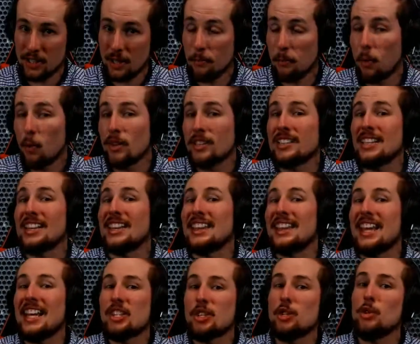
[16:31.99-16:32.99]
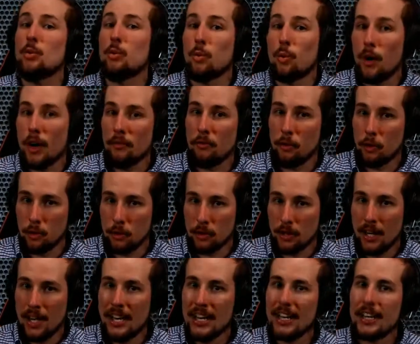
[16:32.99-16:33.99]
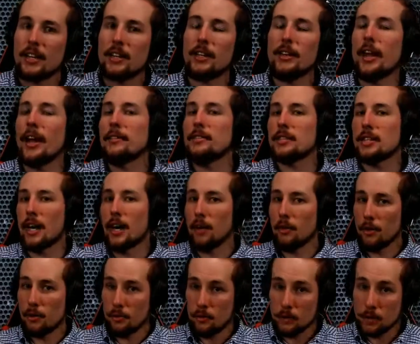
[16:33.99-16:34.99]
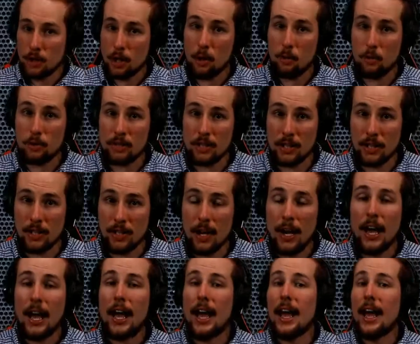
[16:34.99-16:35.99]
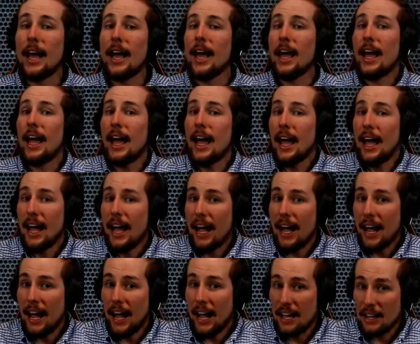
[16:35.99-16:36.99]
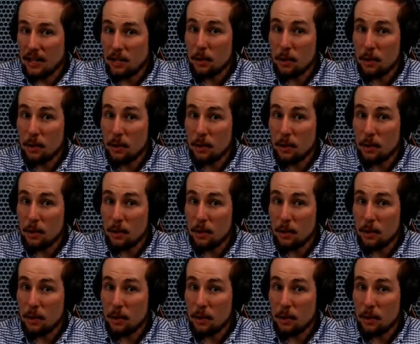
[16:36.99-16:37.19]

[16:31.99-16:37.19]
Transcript: I'm going to let you revel in the lifestyle that you've chosen. And the